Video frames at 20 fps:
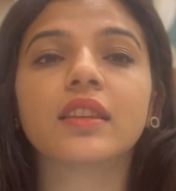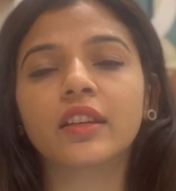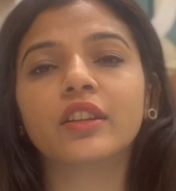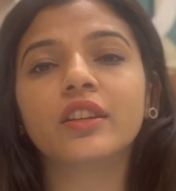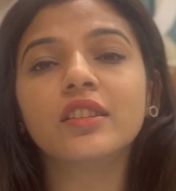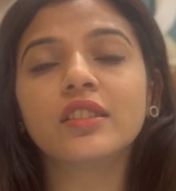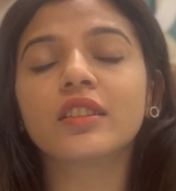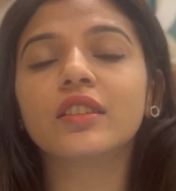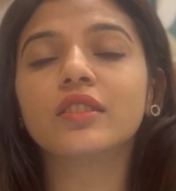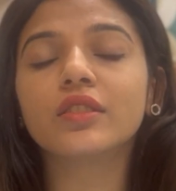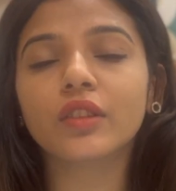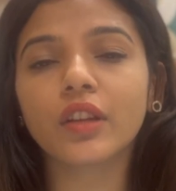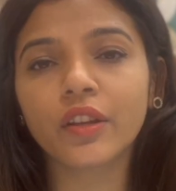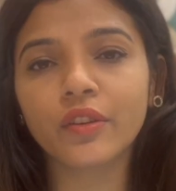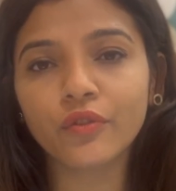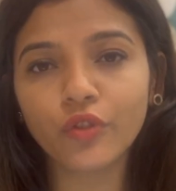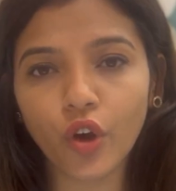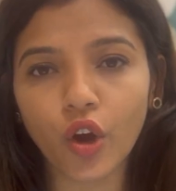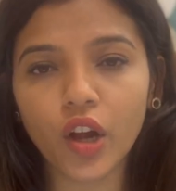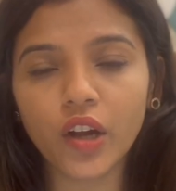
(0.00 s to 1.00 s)
The risk
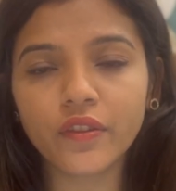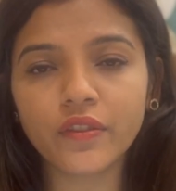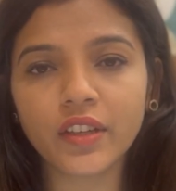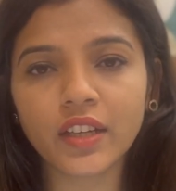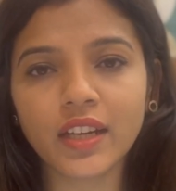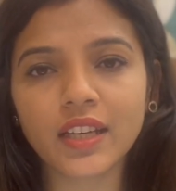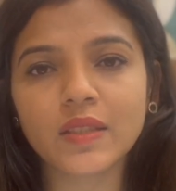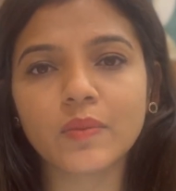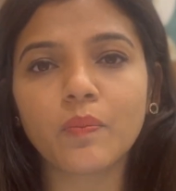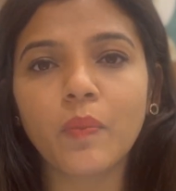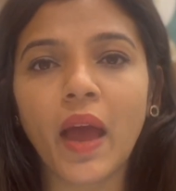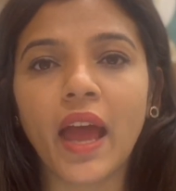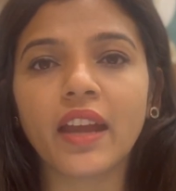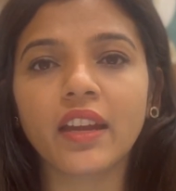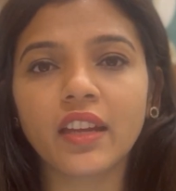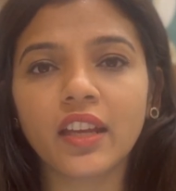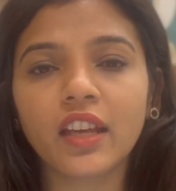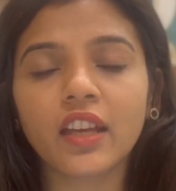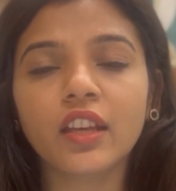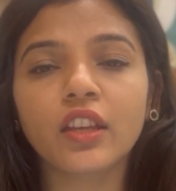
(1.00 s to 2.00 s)
involved in
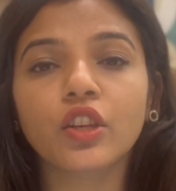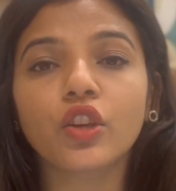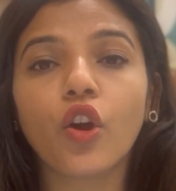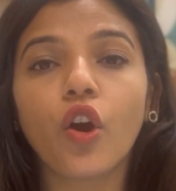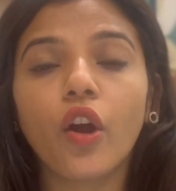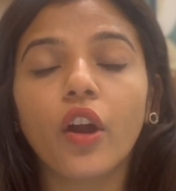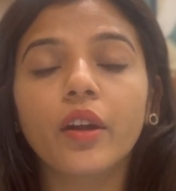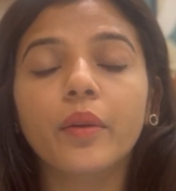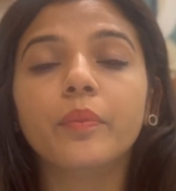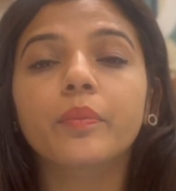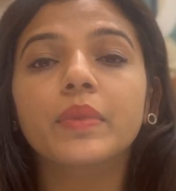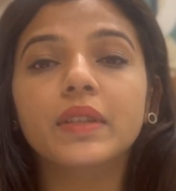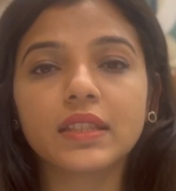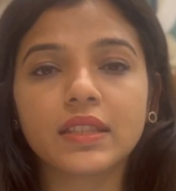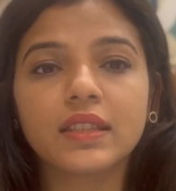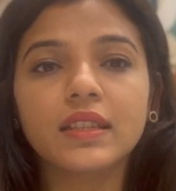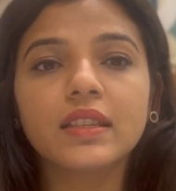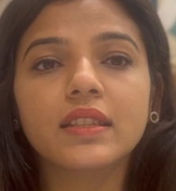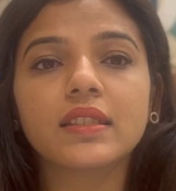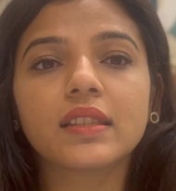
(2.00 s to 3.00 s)
expanding your
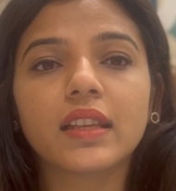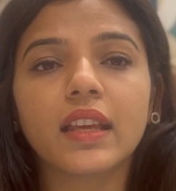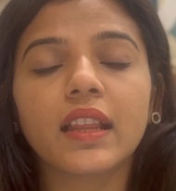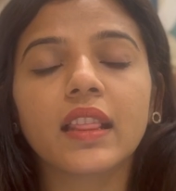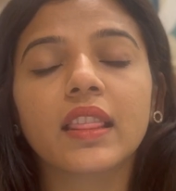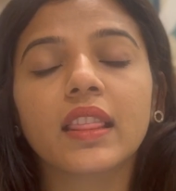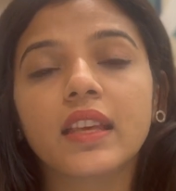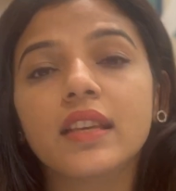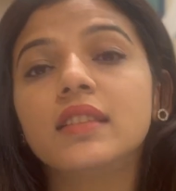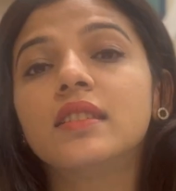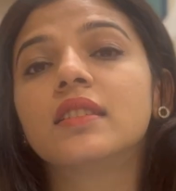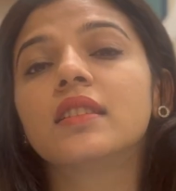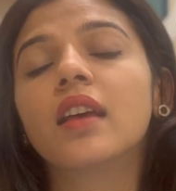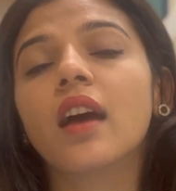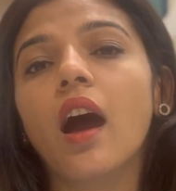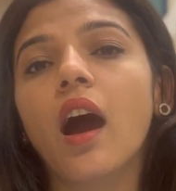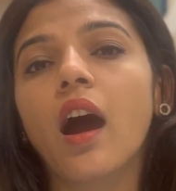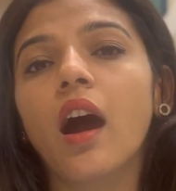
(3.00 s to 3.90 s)
business in this